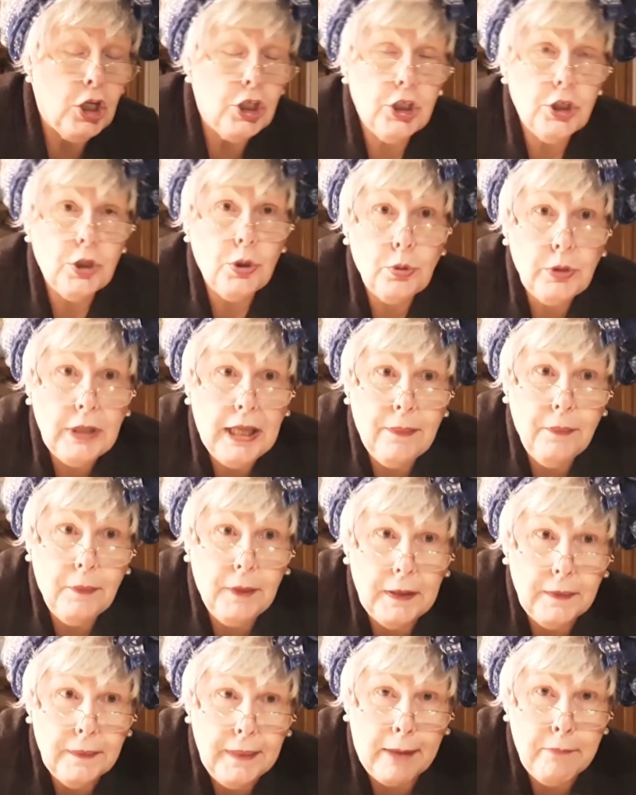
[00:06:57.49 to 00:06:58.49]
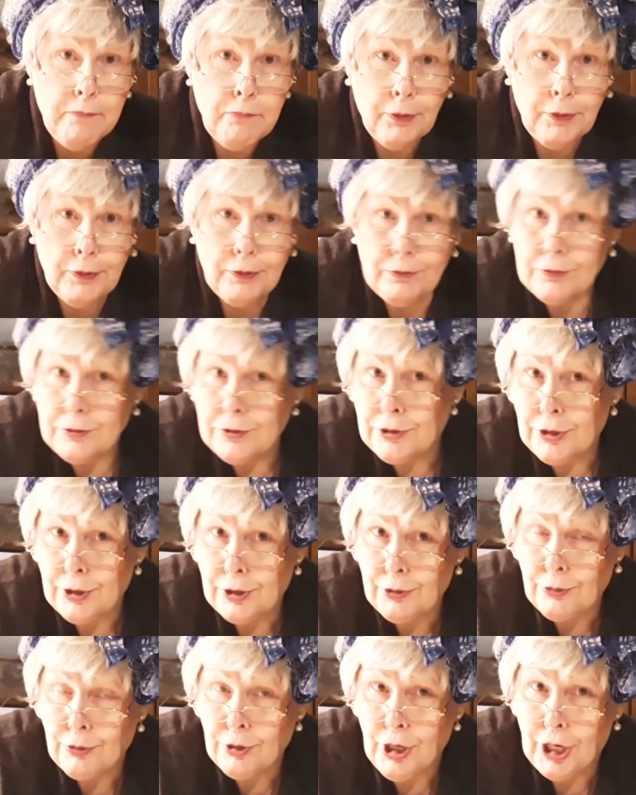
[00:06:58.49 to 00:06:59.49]
You know, I think that brown
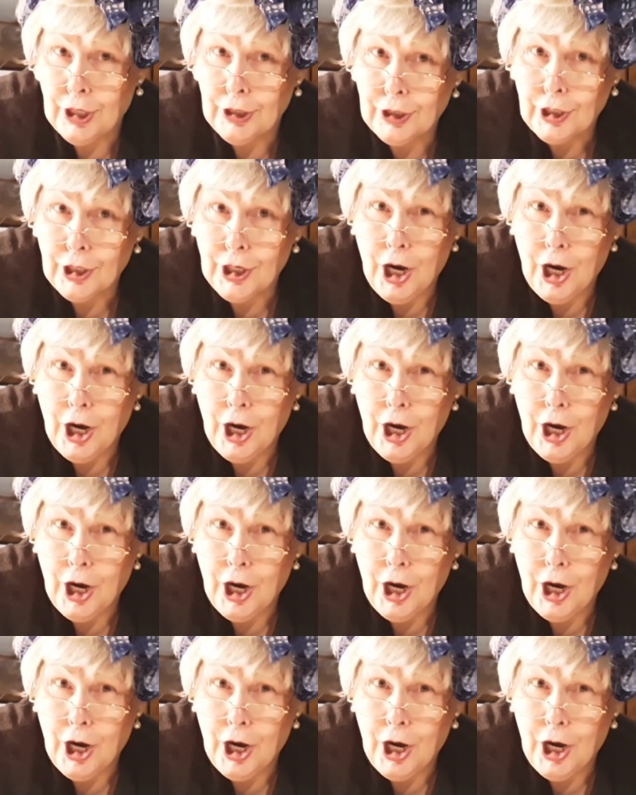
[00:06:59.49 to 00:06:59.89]
sugar kind of